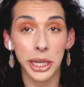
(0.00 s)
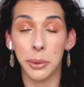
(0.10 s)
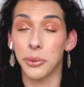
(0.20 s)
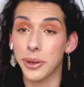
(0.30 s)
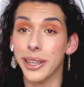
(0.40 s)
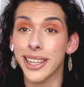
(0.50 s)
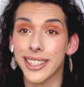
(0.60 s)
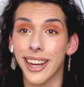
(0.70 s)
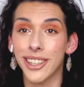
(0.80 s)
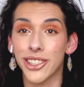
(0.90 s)
I'm really
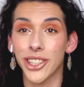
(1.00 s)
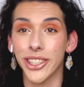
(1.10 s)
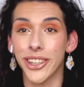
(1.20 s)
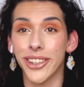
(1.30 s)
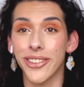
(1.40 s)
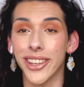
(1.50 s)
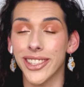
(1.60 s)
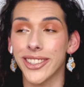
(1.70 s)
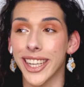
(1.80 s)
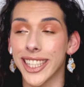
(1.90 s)
excited to show you all of these
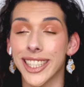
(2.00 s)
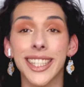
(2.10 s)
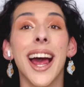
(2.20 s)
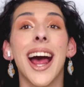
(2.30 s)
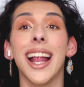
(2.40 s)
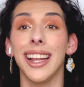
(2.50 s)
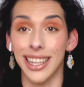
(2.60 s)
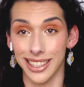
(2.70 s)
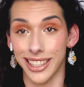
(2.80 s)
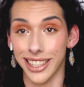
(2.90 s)
things.
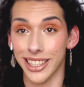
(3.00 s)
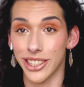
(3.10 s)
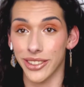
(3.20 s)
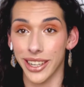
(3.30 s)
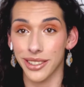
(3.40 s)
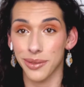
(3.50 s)
Let's get into it.